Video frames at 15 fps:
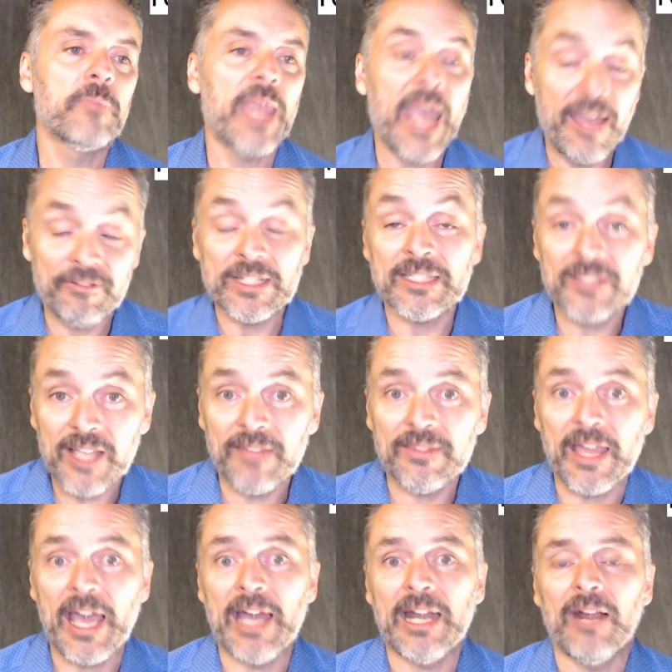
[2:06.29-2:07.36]
Having said
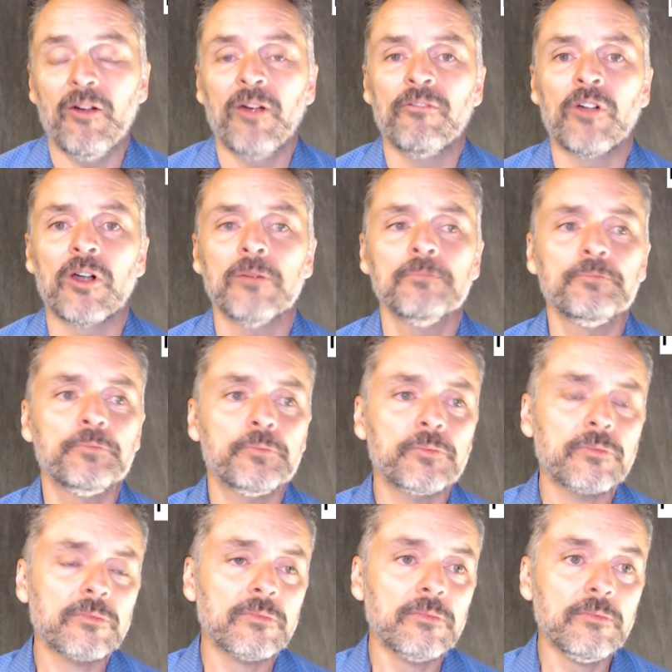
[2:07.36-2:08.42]
that, however,
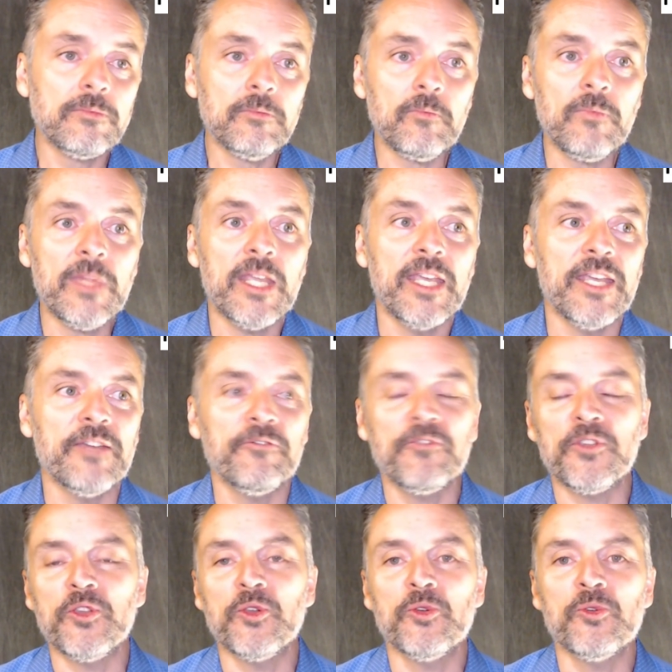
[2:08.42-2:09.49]
if
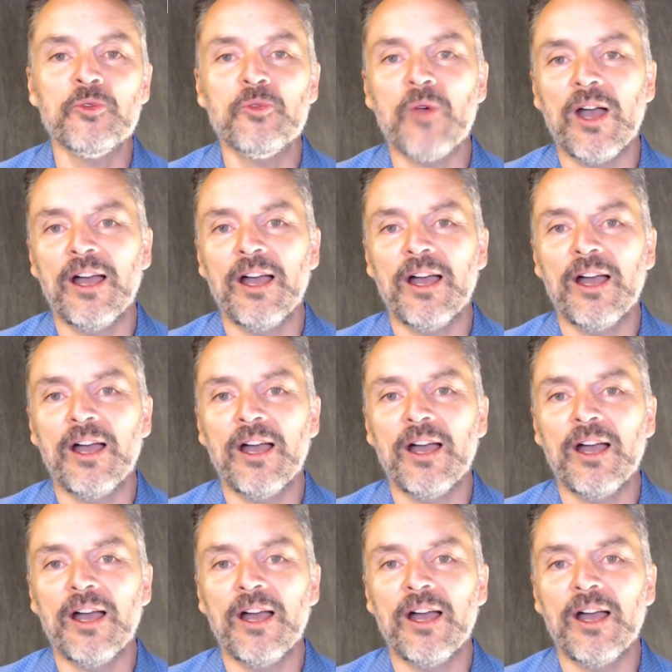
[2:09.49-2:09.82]
you,